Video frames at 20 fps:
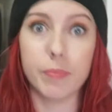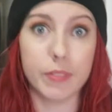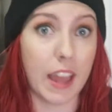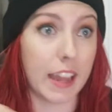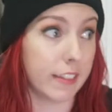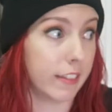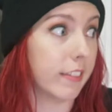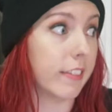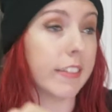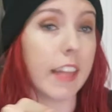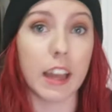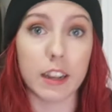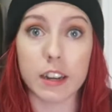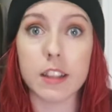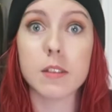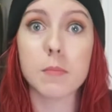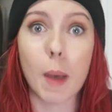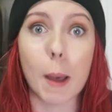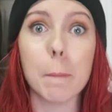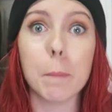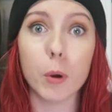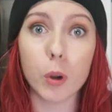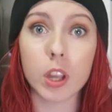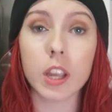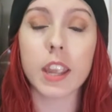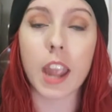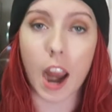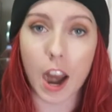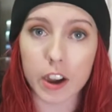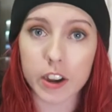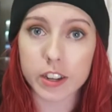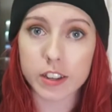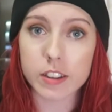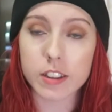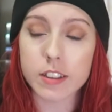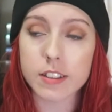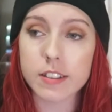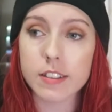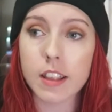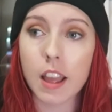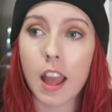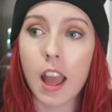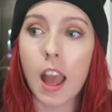That is my book characters.